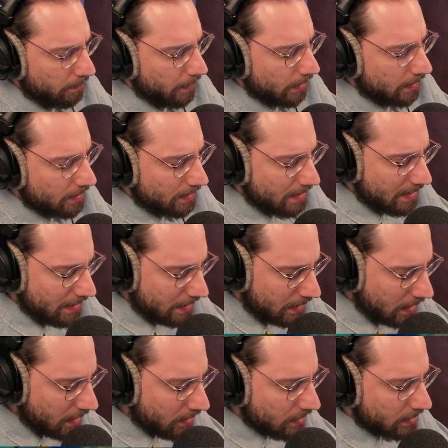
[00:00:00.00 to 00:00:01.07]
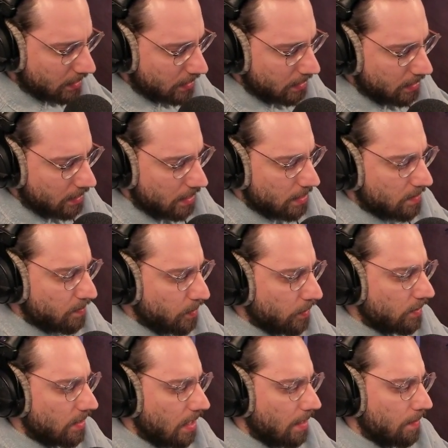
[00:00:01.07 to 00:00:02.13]
But this
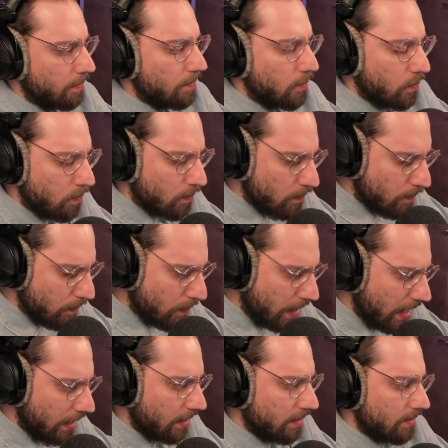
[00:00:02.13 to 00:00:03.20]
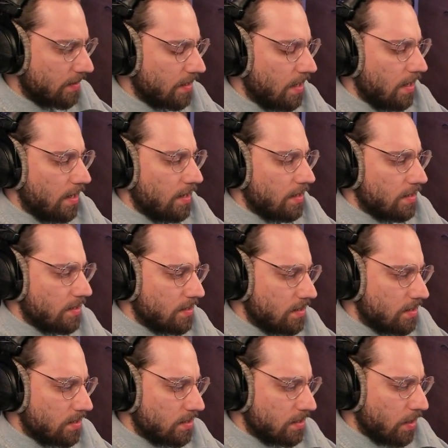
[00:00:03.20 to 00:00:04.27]
bootcamp made it
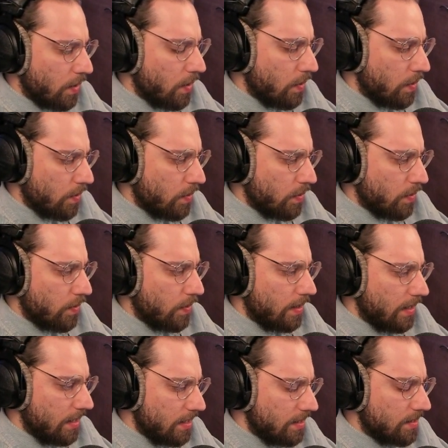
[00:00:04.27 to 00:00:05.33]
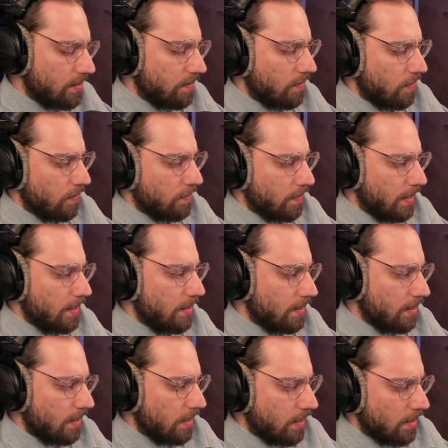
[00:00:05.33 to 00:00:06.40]
so easy for me
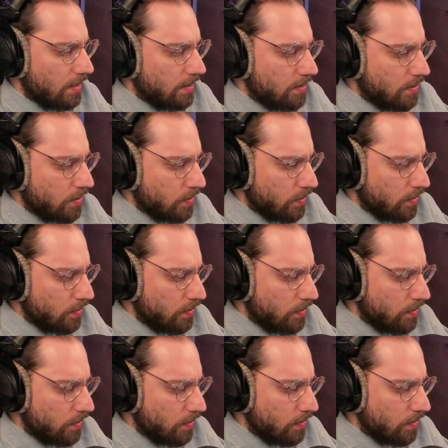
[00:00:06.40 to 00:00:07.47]
to